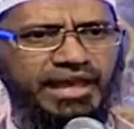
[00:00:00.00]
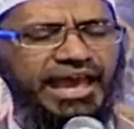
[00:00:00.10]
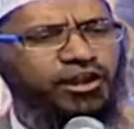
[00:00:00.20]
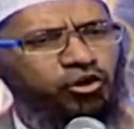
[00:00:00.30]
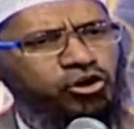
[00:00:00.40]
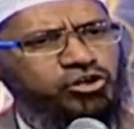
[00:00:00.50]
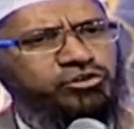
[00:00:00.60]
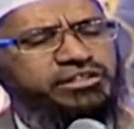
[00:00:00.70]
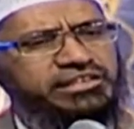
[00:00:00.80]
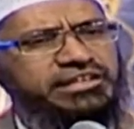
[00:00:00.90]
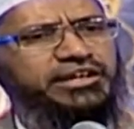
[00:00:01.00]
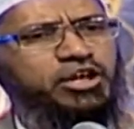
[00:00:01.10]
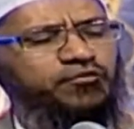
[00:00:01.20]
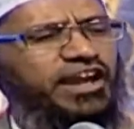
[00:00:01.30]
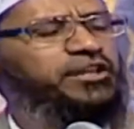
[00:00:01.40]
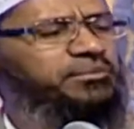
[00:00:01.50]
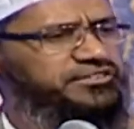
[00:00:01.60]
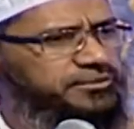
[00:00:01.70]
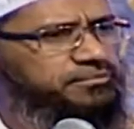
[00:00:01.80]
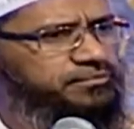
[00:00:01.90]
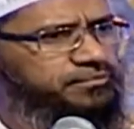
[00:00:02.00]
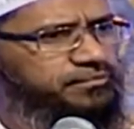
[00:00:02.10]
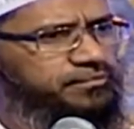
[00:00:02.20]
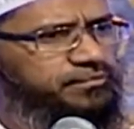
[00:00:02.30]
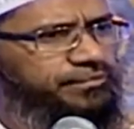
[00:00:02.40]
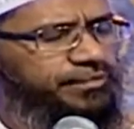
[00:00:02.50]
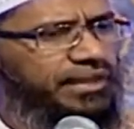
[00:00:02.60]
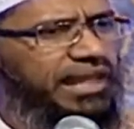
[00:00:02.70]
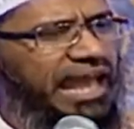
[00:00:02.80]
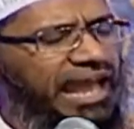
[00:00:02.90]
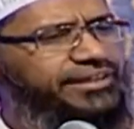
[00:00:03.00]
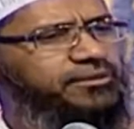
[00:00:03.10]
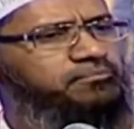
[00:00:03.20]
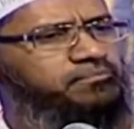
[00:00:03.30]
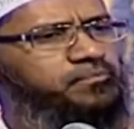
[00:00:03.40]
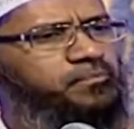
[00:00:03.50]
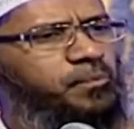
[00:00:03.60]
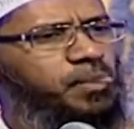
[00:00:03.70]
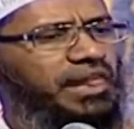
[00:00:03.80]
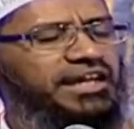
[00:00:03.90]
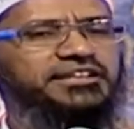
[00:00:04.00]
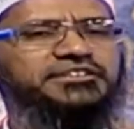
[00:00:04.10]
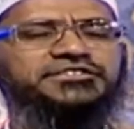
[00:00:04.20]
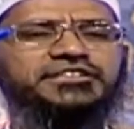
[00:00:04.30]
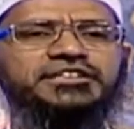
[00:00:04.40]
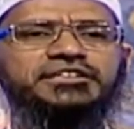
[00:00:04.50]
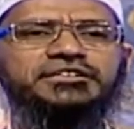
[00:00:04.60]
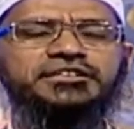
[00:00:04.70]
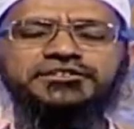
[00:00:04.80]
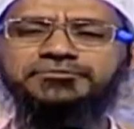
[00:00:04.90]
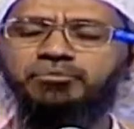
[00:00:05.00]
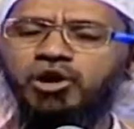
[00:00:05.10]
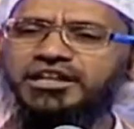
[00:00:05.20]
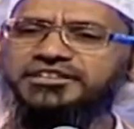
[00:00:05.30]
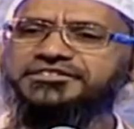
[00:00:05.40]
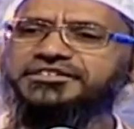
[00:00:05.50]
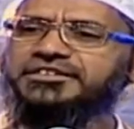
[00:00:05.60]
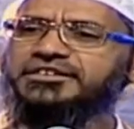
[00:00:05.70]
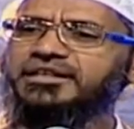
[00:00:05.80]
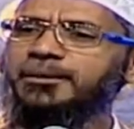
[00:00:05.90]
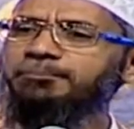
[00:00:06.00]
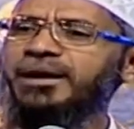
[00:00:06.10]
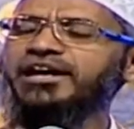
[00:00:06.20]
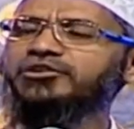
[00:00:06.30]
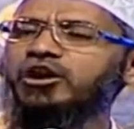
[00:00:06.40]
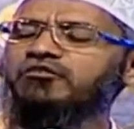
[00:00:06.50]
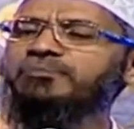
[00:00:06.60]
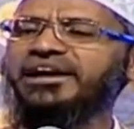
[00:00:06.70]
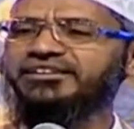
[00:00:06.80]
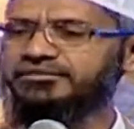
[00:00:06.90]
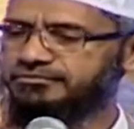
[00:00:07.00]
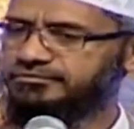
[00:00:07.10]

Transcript: And according to this theory of atomism, atom is the smallest part of matter.